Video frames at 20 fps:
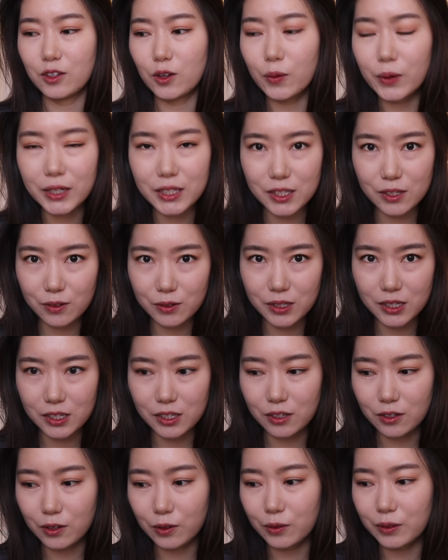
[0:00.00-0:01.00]
no
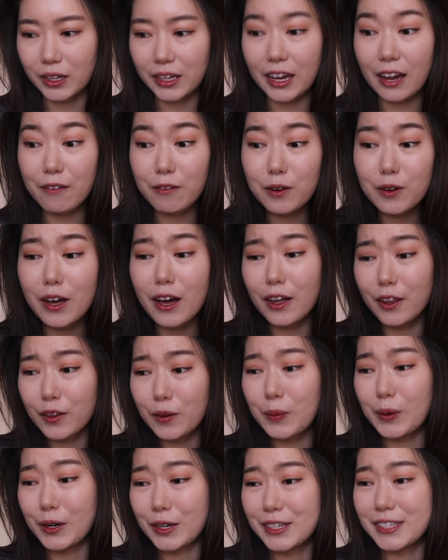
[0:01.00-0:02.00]
excuses, you know, like every other
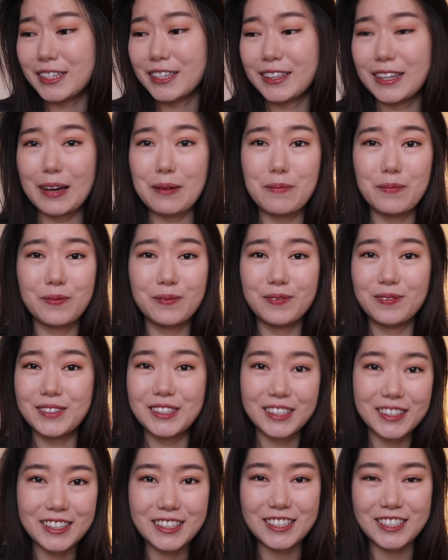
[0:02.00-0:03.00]
person that
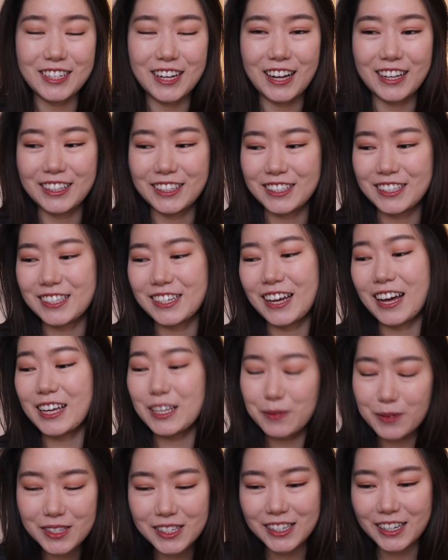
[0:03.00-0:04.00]
did this challenge
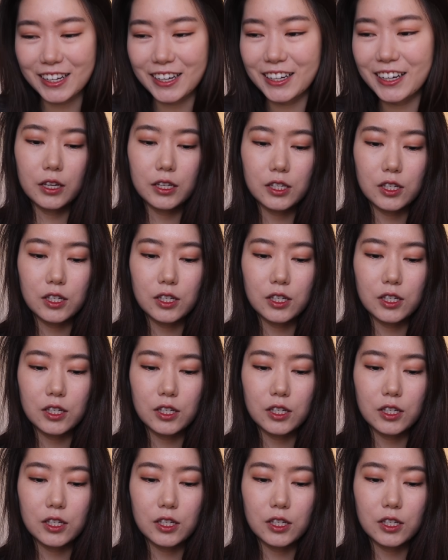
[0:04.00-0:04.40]
has been saying.